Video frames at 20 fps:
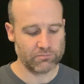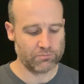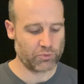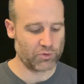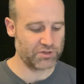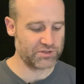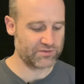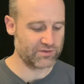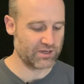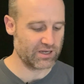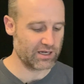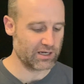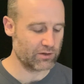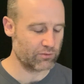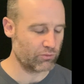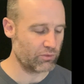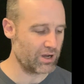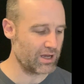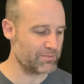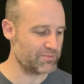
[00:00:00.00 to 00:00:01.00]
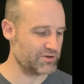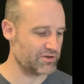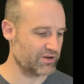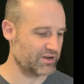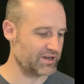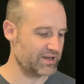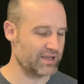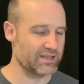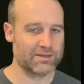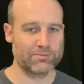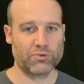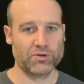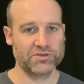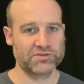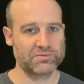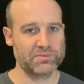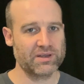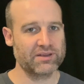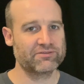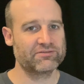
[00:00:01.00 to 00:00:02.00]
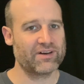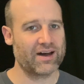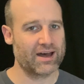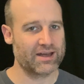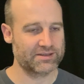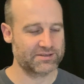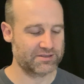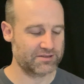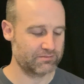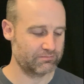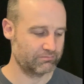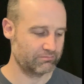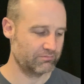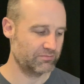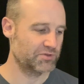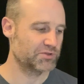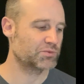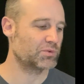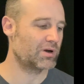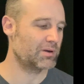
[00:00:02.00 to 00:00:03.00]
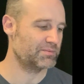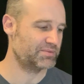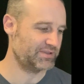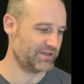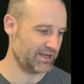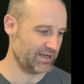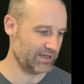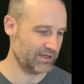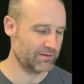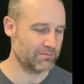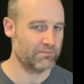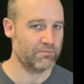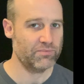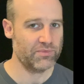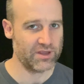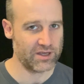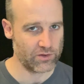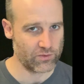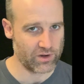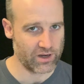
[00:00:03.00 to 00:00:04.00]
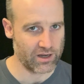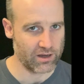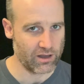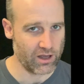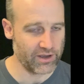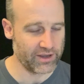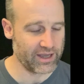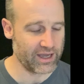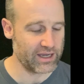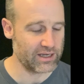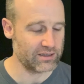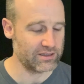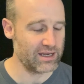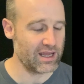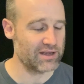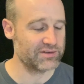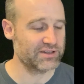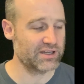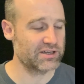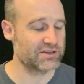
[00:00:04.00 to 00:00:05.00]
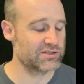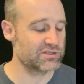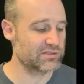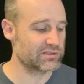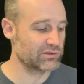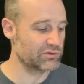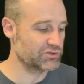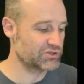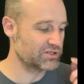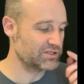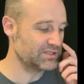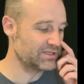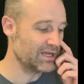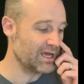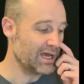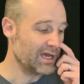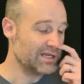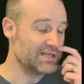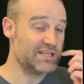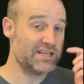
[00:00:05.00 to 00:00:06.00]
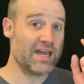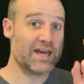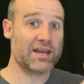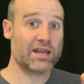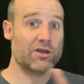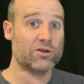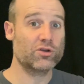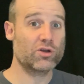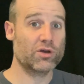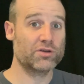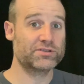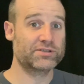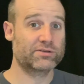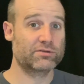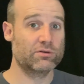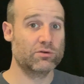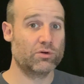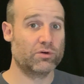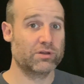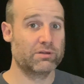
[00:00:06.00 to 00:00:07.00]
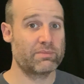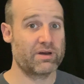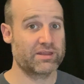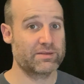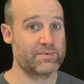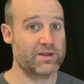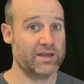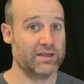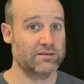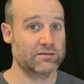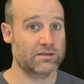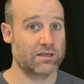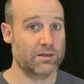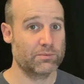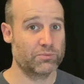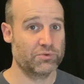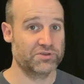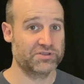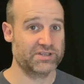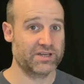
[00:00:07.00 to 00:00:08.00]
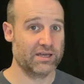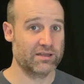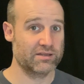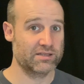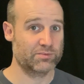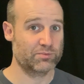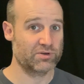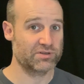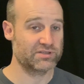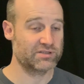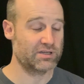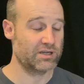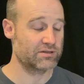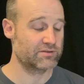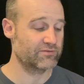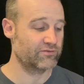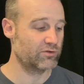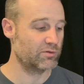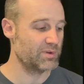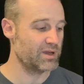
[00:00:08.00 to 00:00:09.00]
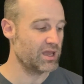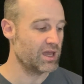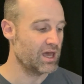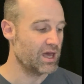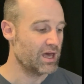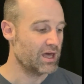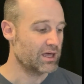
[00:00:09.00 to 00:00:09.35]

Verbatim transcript: points for getting it right, but you're not going to get the points for being fast. That's what I'm saying. There you are. Okay, now to get into the solutions, Deanna, who goes through all the mathematics and puts together this presentation for me,